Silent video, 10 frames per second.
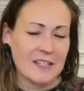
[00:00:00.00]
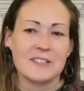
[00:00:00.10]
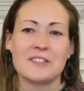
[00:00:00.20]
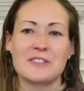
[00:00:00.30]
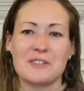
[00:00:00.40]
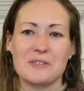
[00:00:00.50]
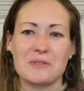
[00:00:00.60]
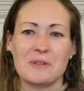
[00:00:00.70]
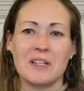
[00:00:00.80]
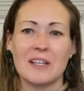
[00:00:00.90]

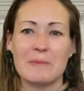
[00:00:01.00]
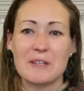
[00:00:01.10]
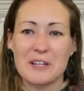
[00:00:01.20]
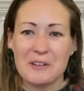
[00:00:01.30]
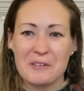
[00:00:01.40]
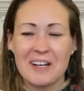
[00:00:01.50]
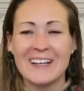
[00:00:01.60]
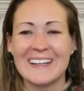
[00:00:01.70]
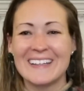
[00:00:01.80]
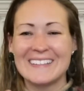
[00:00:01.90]
So let me know
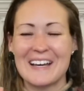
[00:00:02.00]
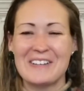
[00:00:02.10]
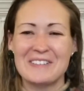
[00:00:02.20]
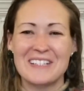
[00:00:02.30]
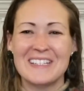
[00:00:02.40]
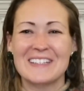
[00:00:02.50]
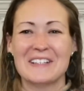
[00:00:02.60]
down in the